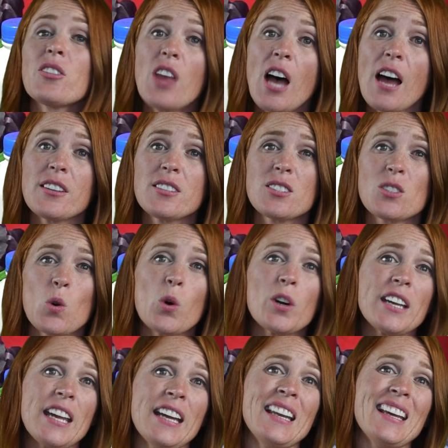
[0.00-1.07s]
Thus,
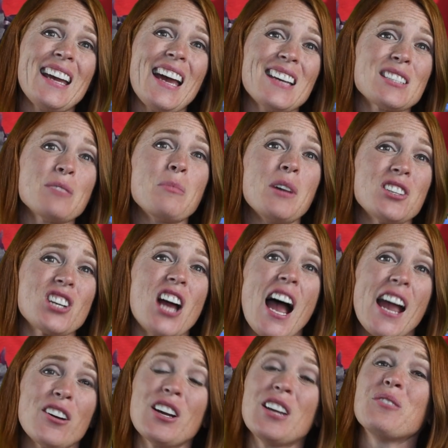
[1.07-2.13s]
organic has a much
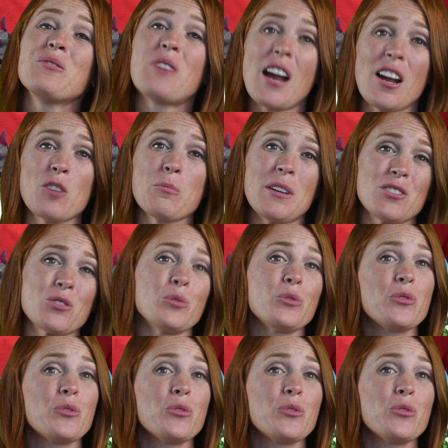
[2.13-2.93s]
higher environmental